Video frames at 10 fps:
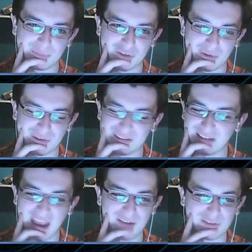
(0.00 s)
So
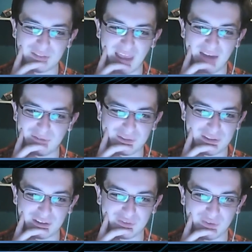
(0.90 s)

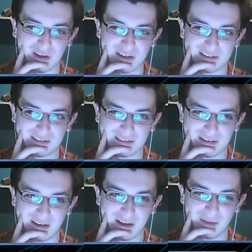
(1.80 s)
everything is fine.
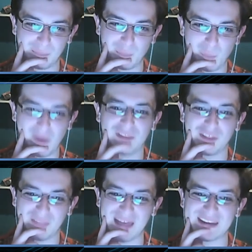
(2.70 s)

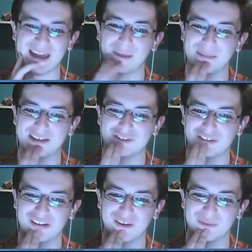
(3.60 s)
Whether that now
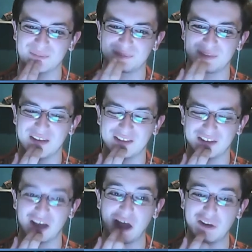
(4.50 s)
means
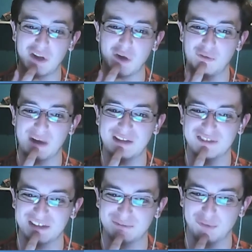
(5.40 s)
there's a no
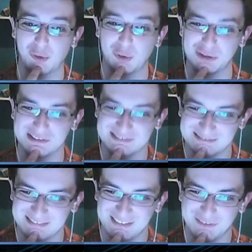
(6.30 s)
racing rule
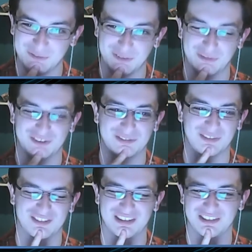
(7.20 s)
for the rest
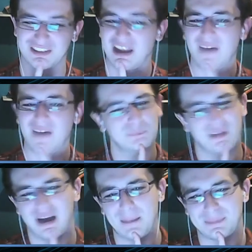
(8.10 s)
of this season,
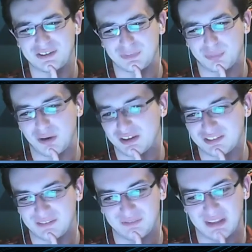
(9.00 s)
I'd be
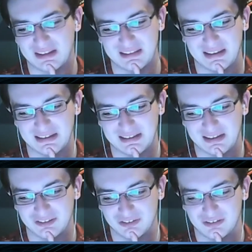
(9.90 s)
surprised if they let it
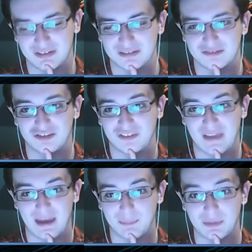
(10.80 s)
get to
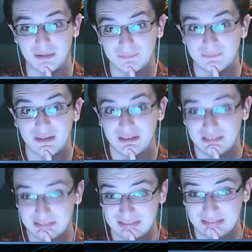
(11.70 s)
that, but
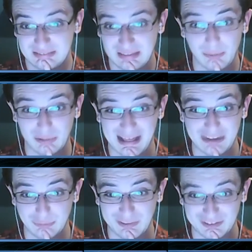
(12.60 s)
they will
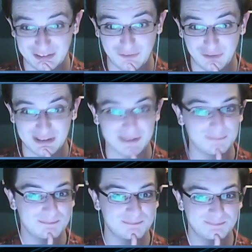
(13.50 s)
handle things differently.